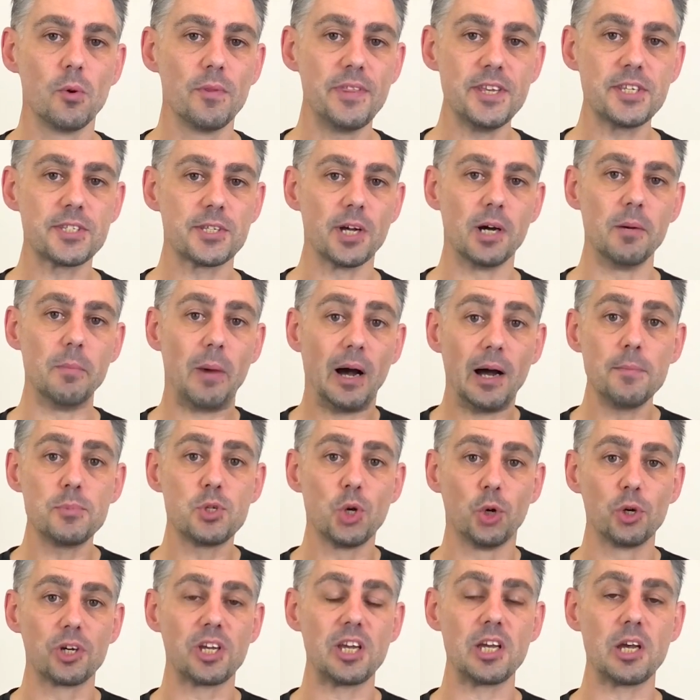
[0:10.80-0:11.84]
This time I'm
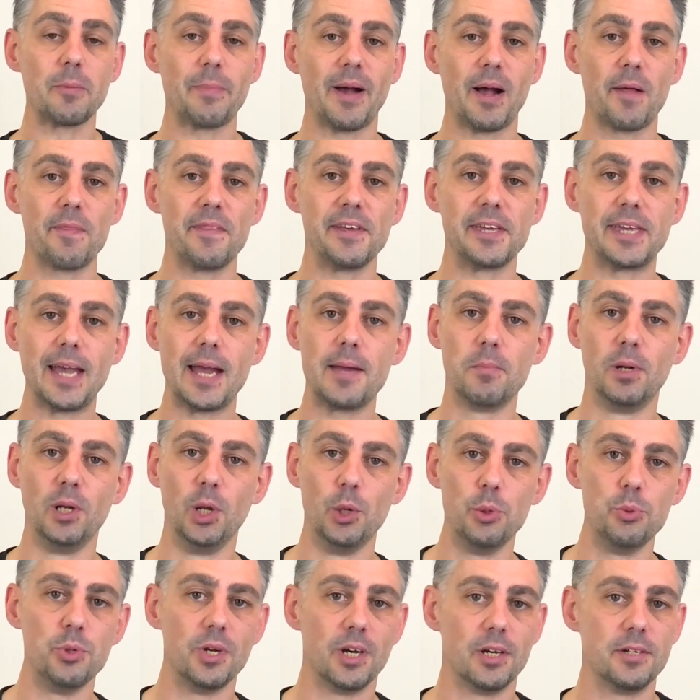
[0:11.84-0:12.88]
talking about the game
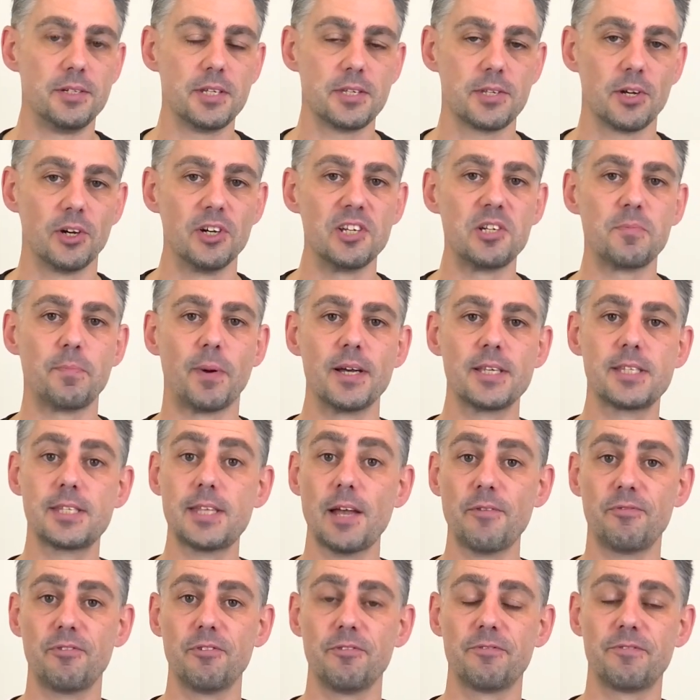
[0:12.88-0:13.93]
Luna, designed by
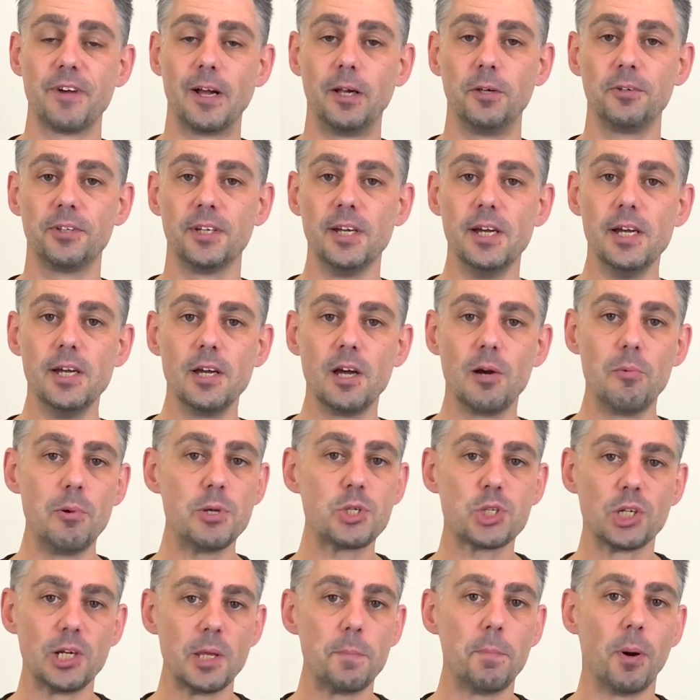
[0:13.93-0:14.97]
Stefan Feld,
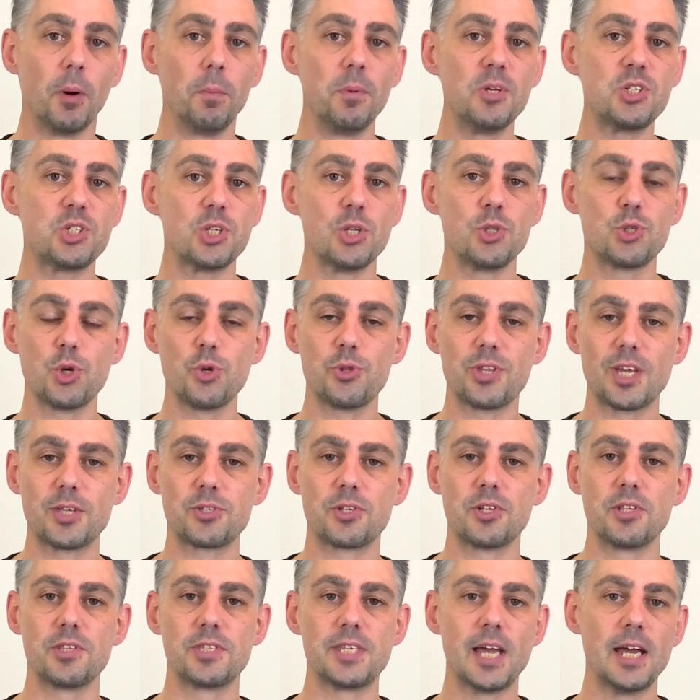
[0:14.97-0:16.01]
originally published in
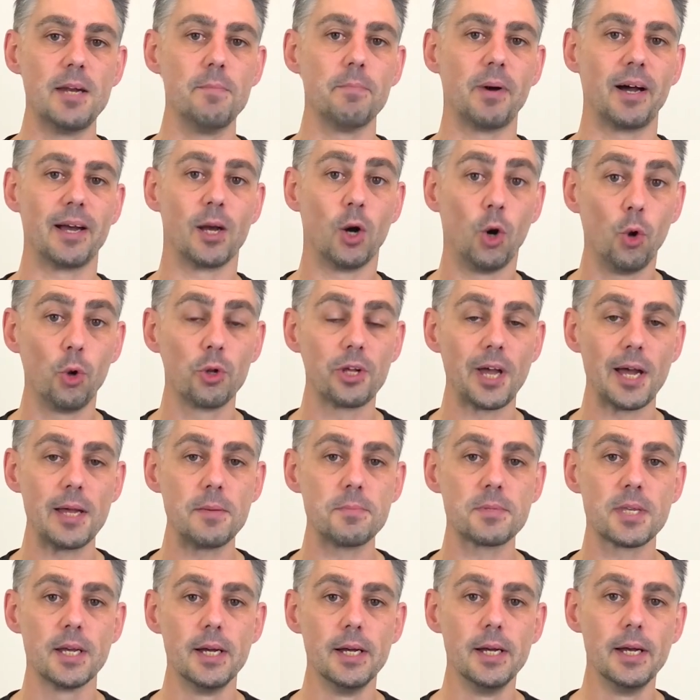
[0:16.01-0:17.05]
2010 by Hall
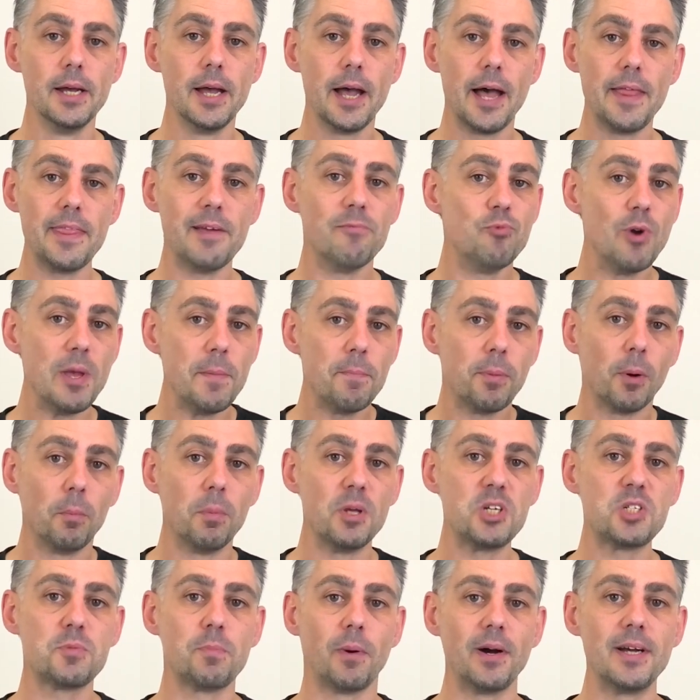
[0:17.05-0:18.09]
Games, and then
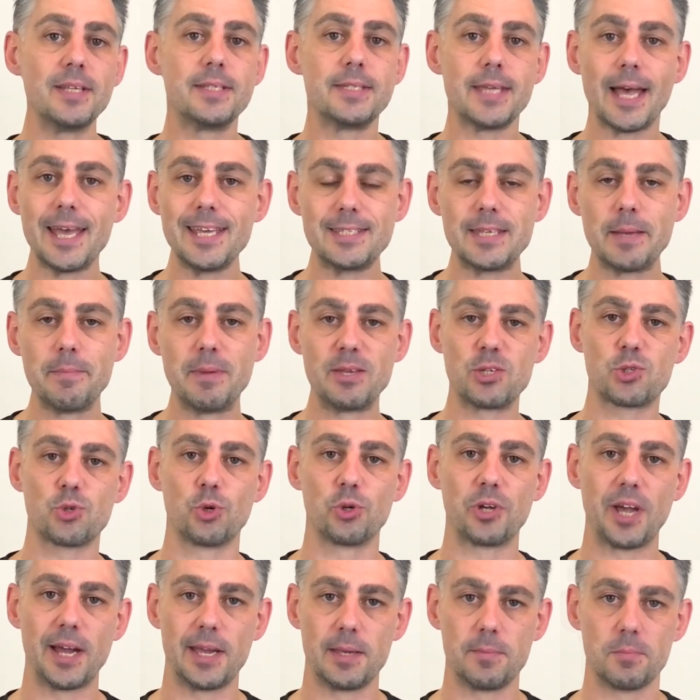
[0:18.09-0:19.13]
republished by Tasty
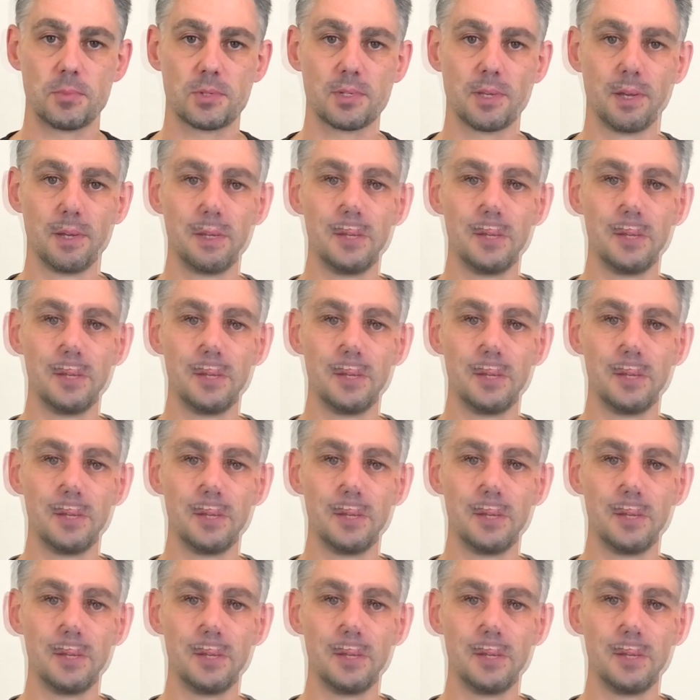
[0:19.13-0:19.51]
Minstrel Games.